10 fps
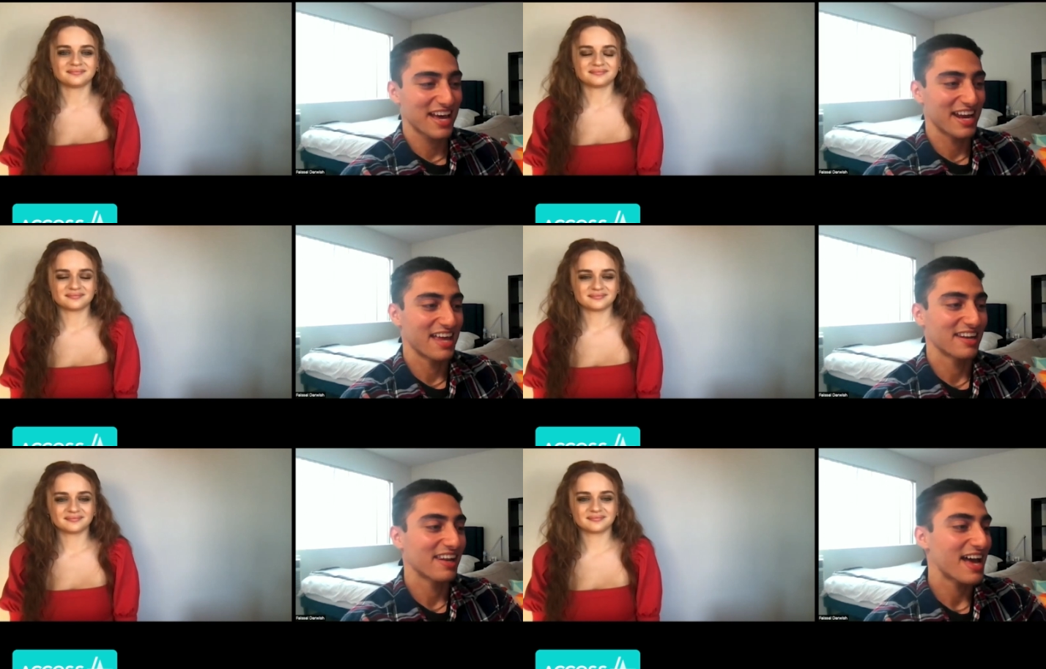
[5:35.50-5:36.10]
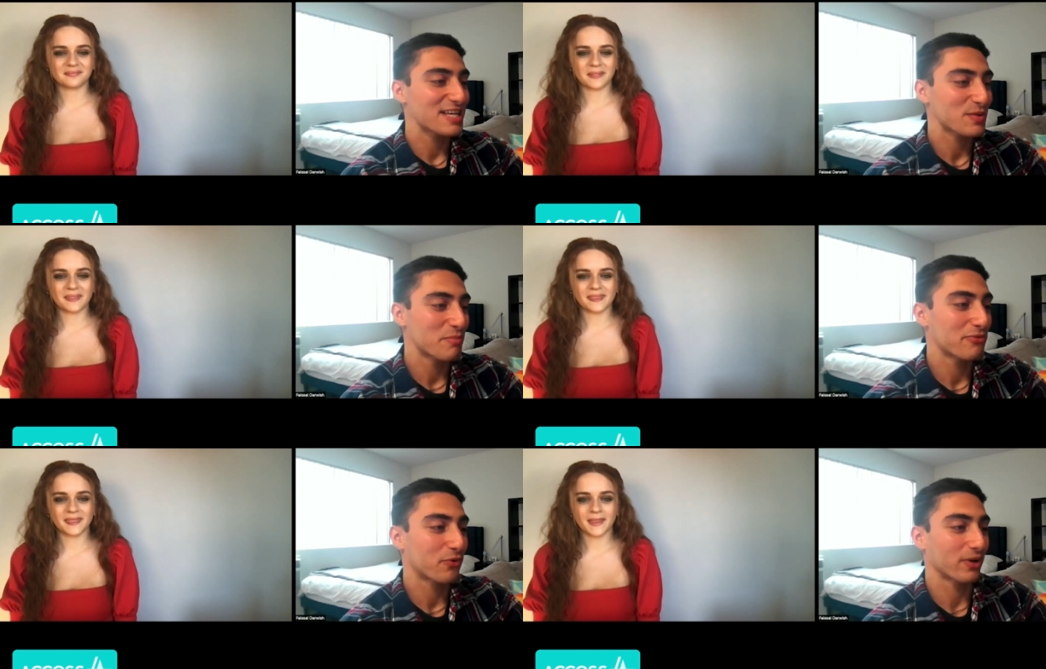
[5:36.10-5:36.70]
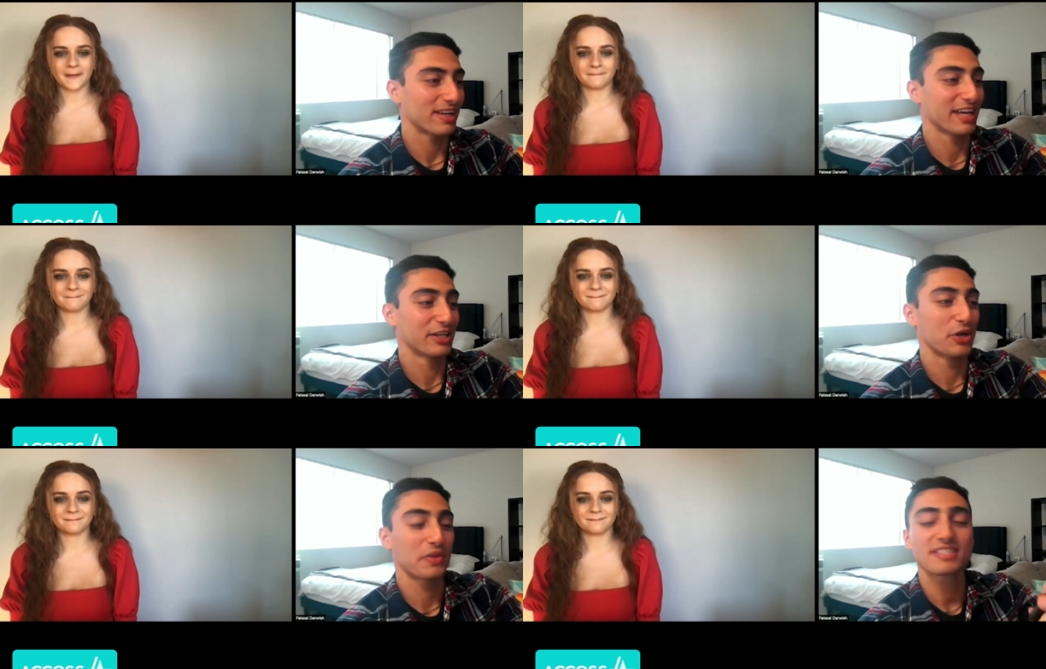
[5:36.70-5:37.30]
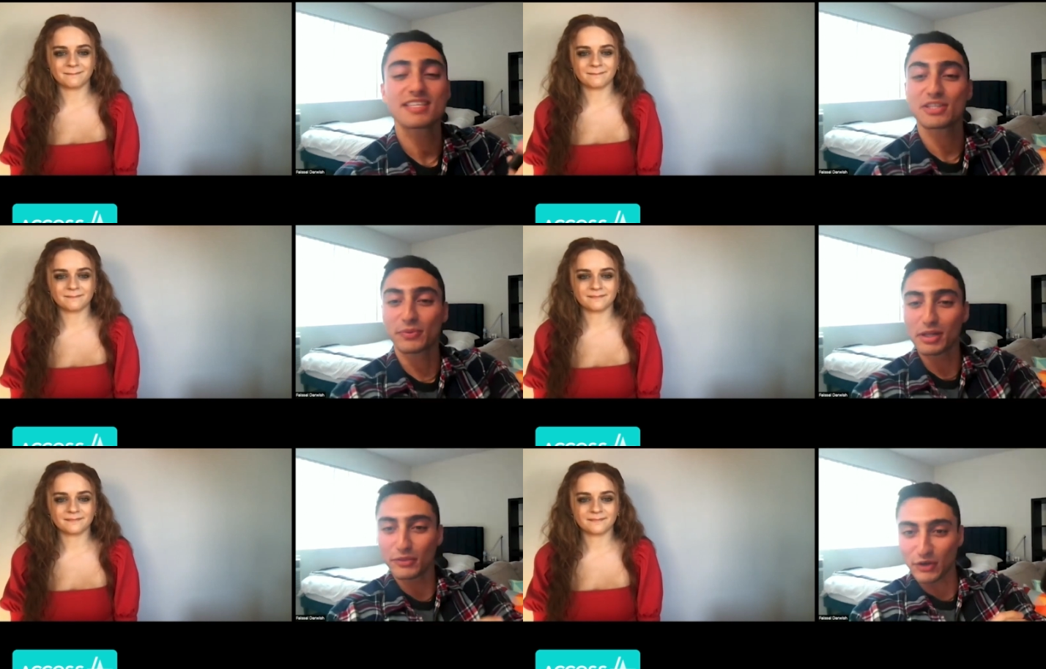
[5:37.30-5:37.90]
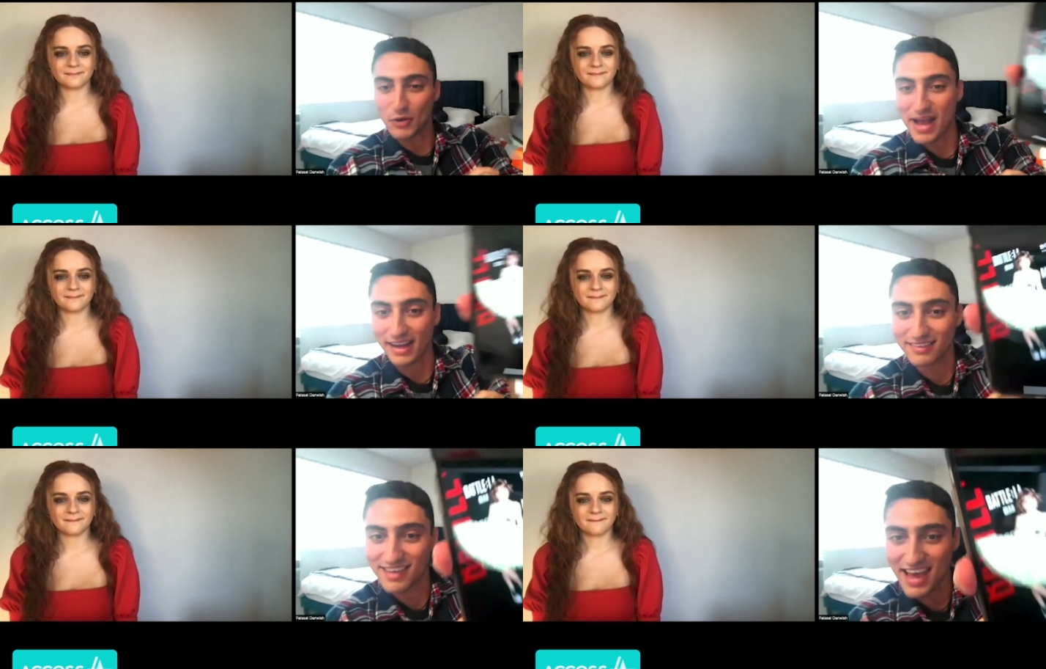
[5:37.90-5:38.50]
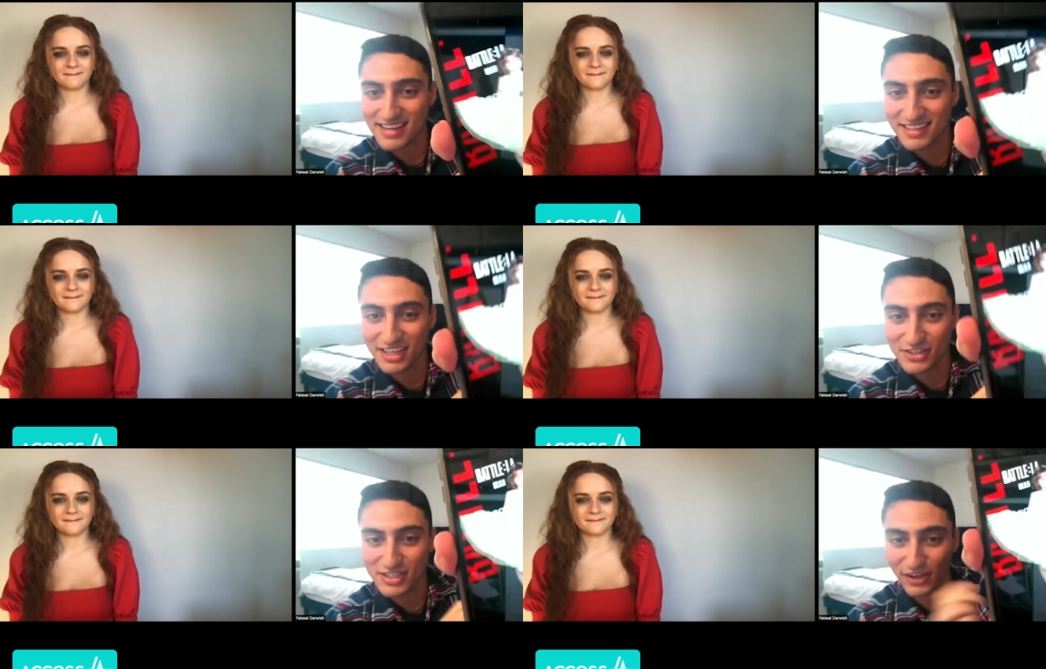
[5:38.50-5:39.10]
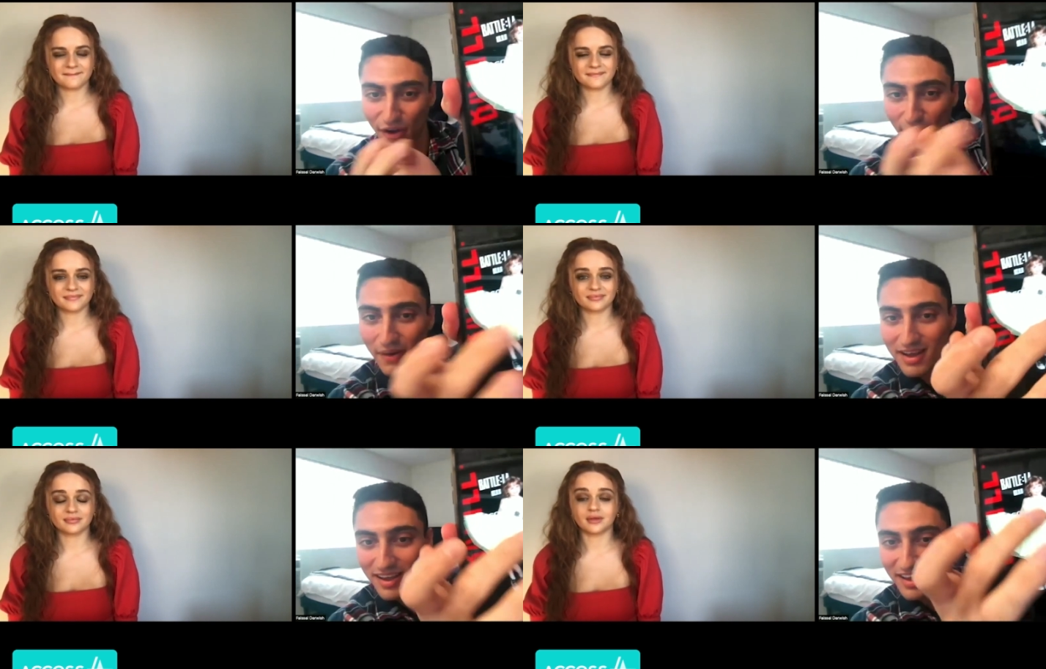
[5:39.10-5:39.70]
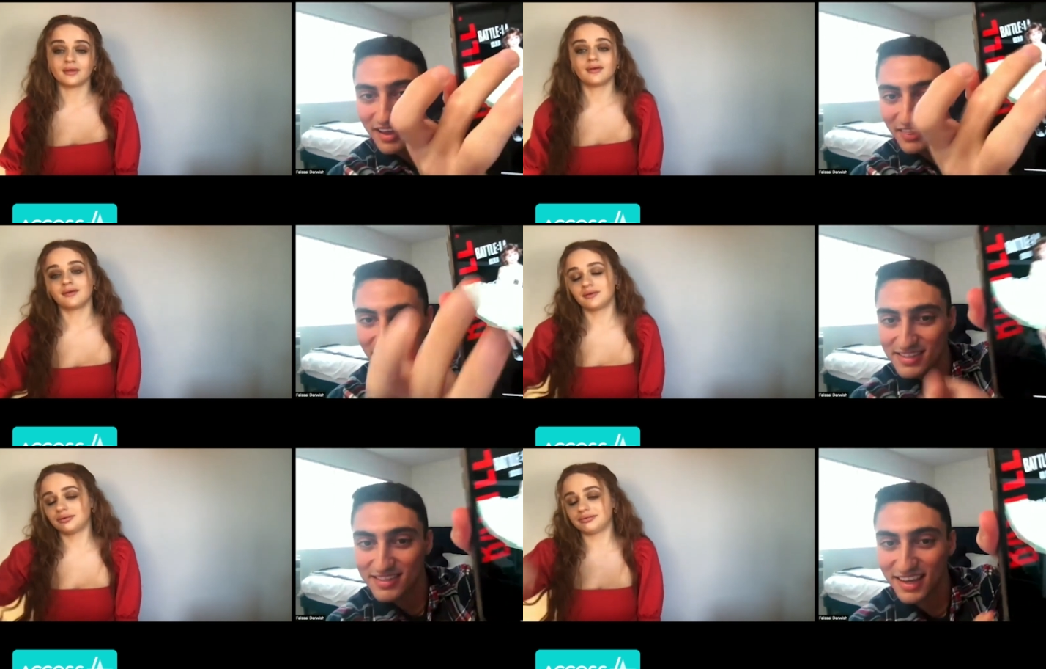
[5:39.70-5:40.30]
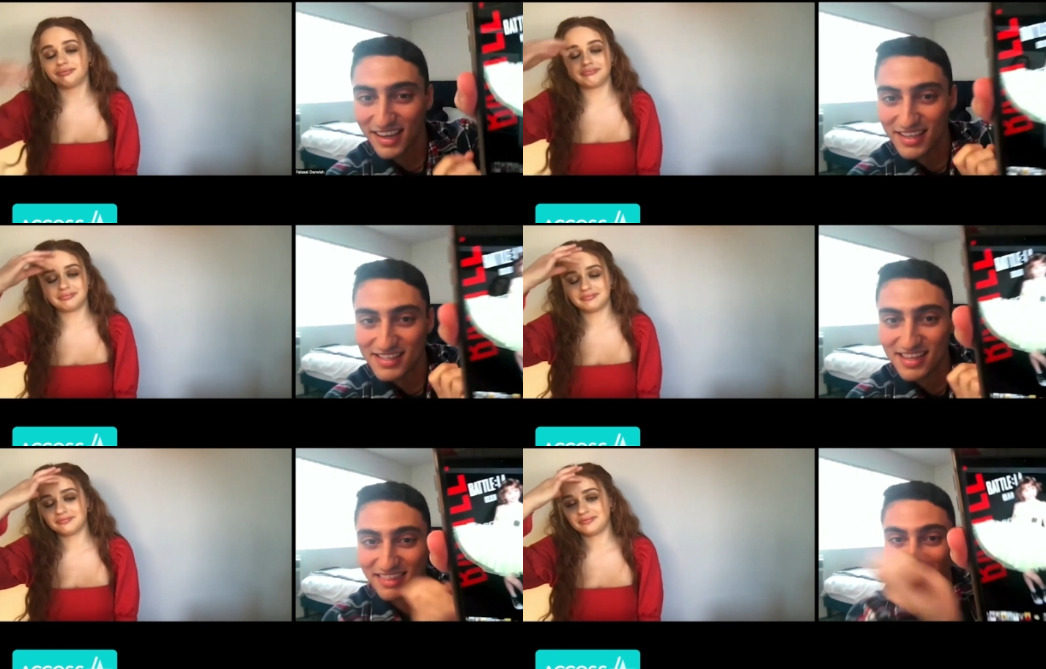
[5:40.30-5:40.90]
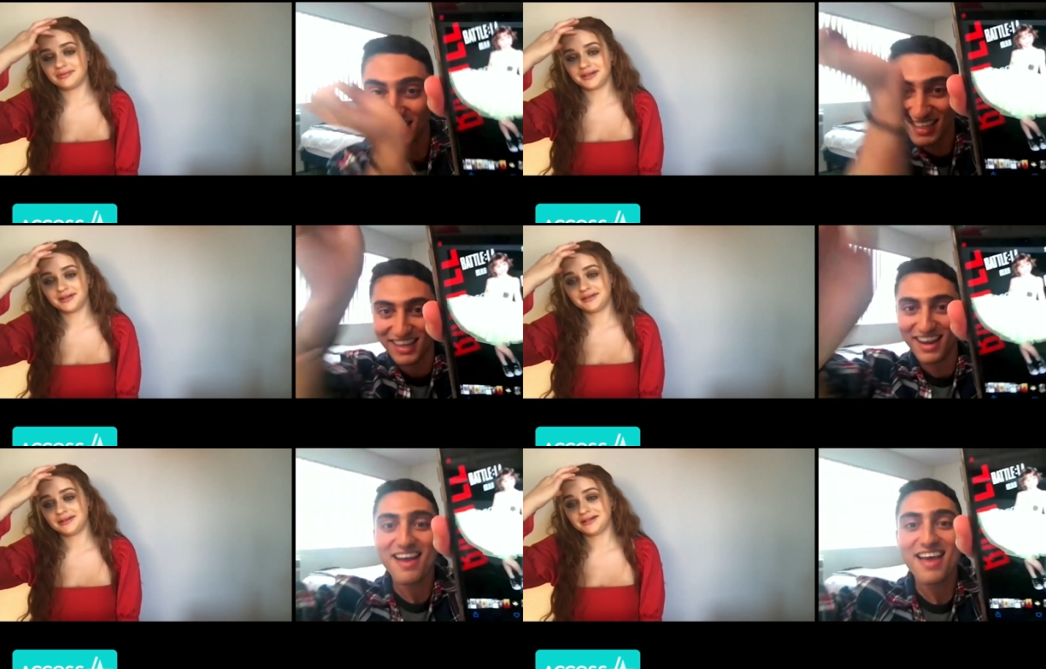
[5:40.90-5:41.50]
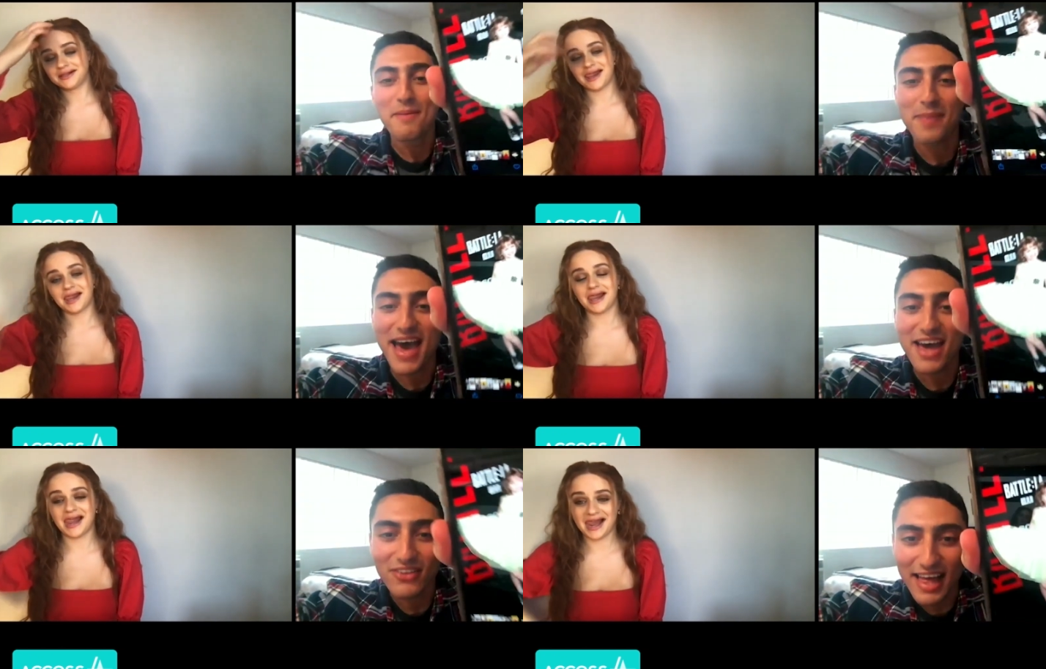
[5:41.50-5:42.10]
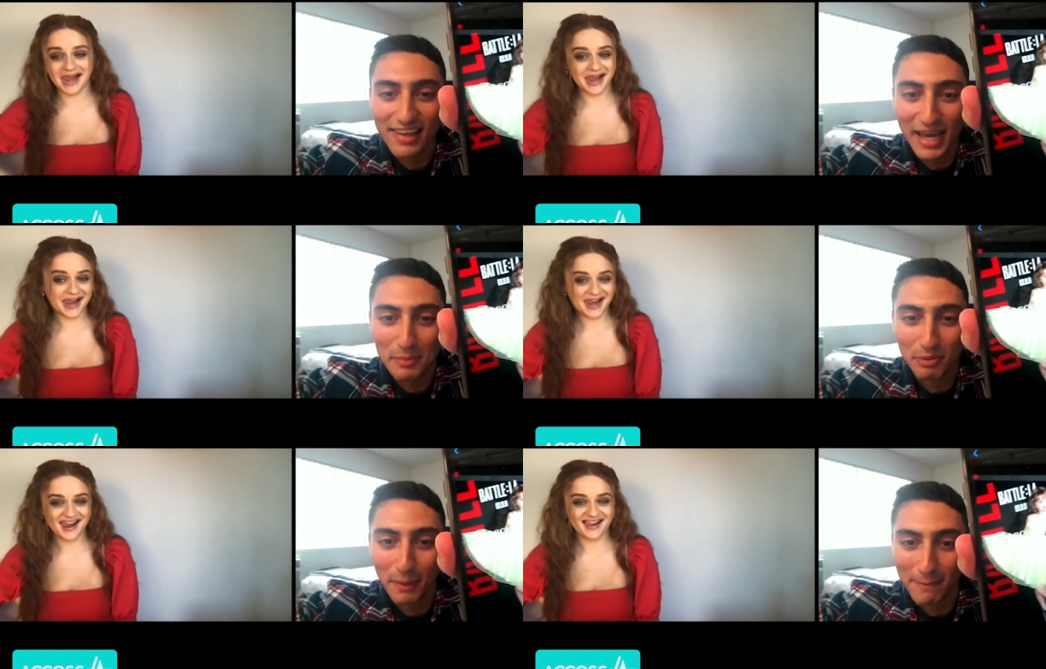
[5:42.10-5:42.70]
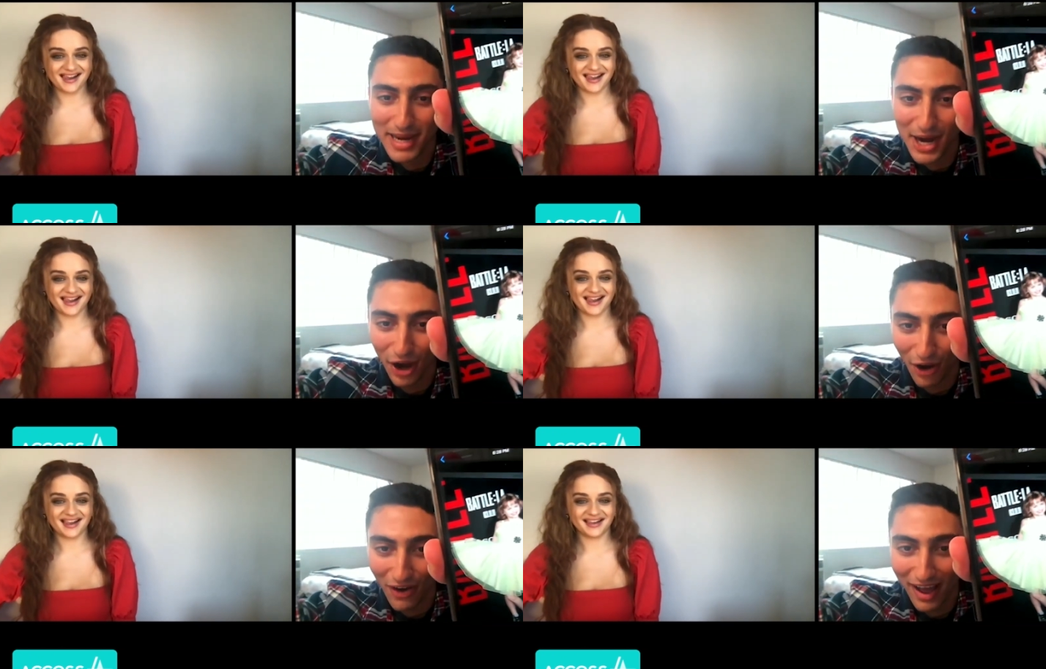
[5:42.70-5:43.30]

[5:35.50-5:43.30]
Speaker 1: that. And last one before I let you go, this is a real throwback. ten years ago, this is the Battle L A premiere.